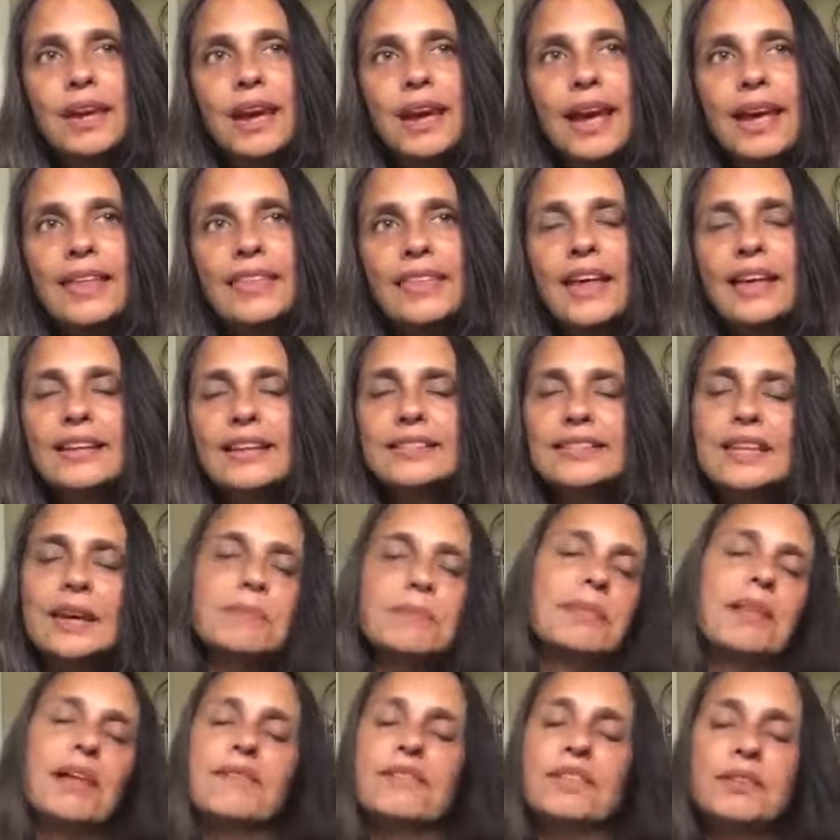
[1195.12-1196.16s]
in that same
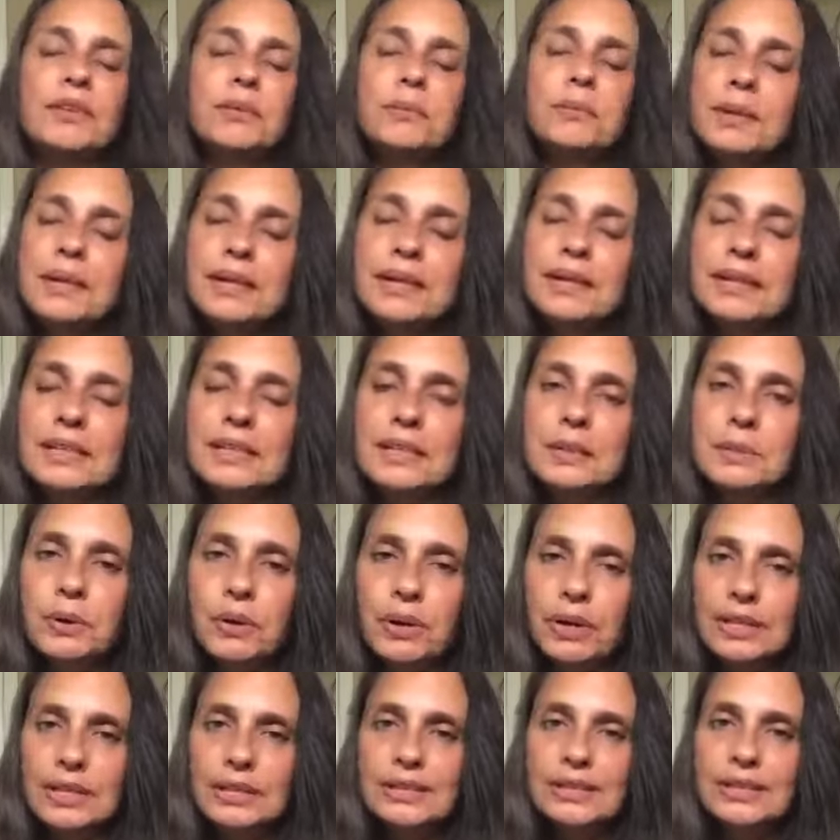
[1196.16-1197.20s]
level of peak
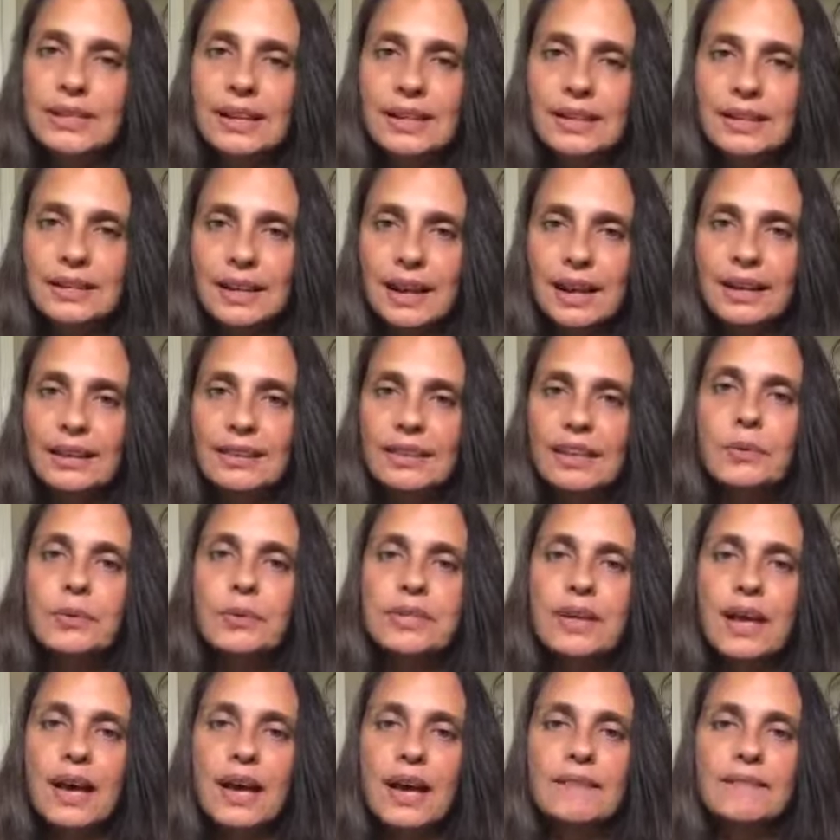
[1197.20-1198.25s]
experience day to day that I
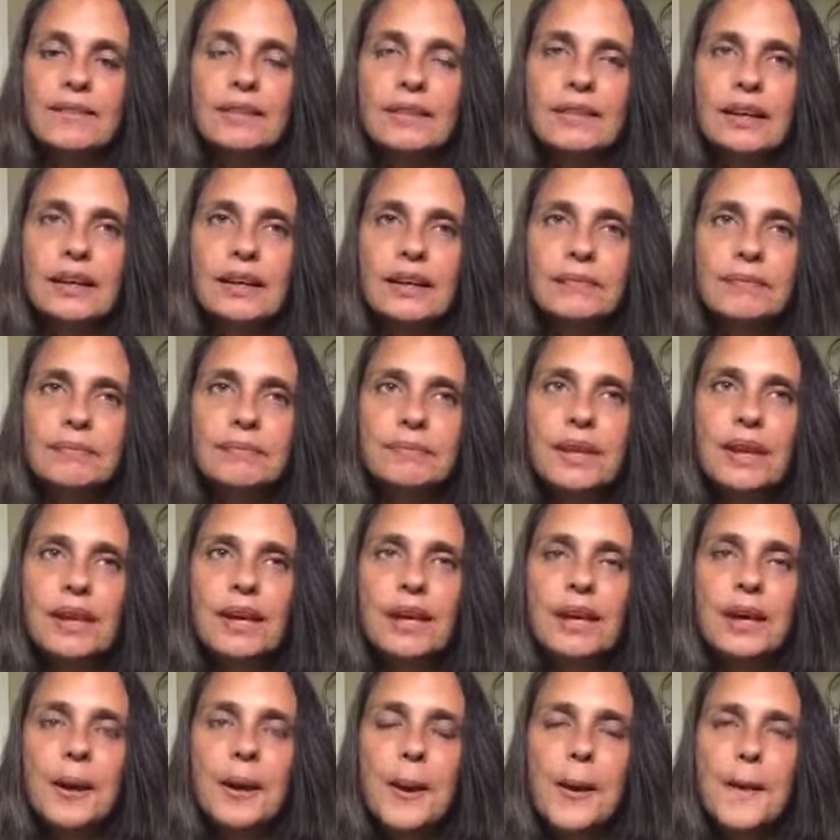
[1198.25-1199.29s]
was having then.
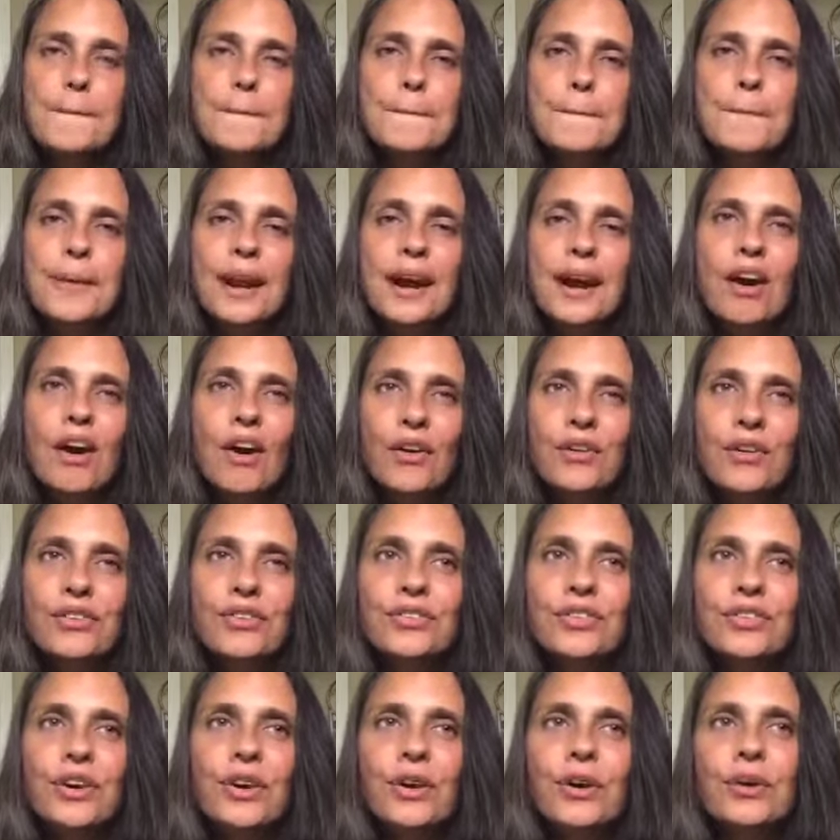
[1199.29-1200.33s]
But I
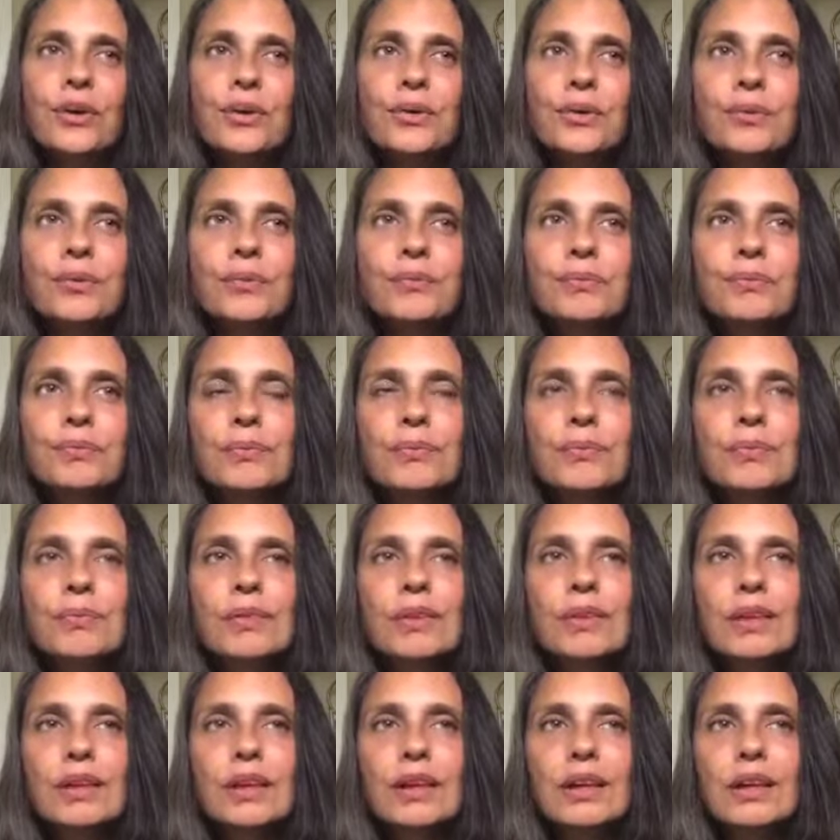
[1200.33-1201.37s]
also
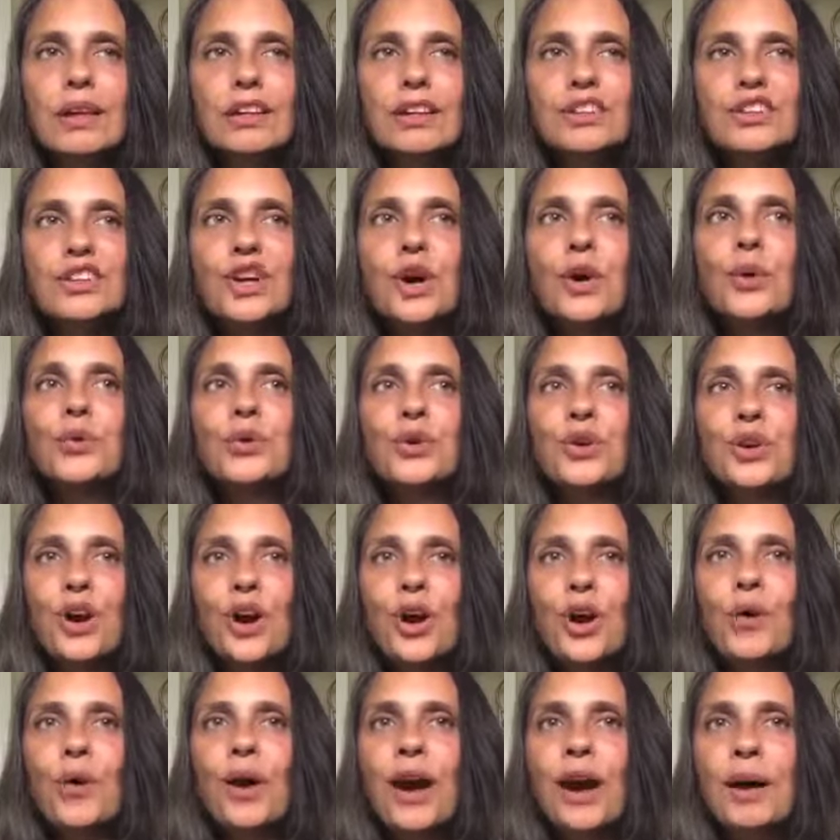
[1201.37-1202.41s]
don't
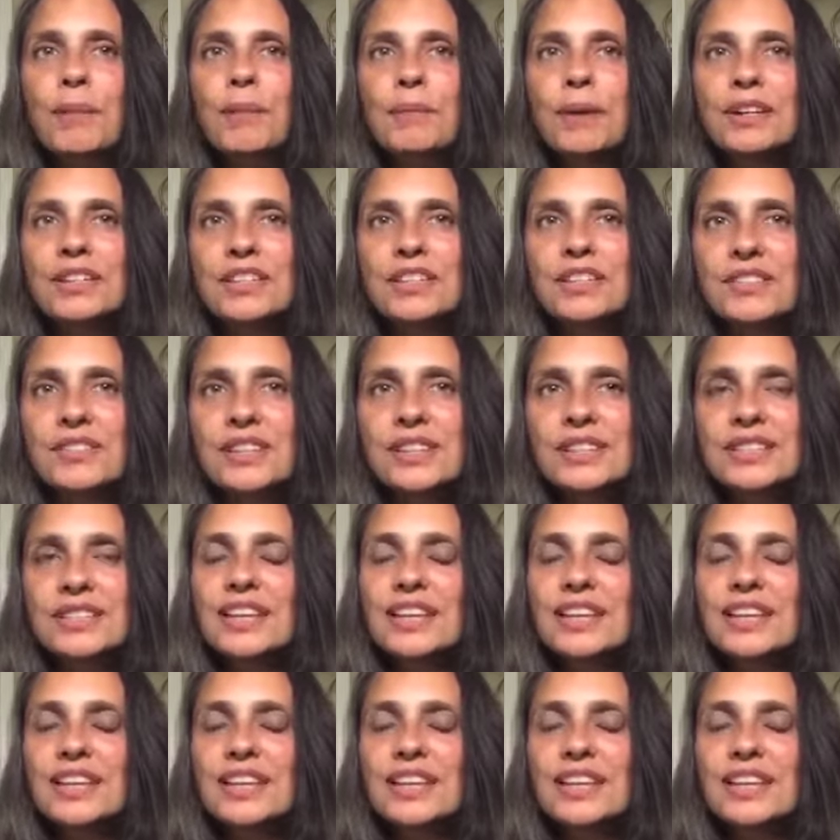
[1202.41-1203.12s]
know how much of it is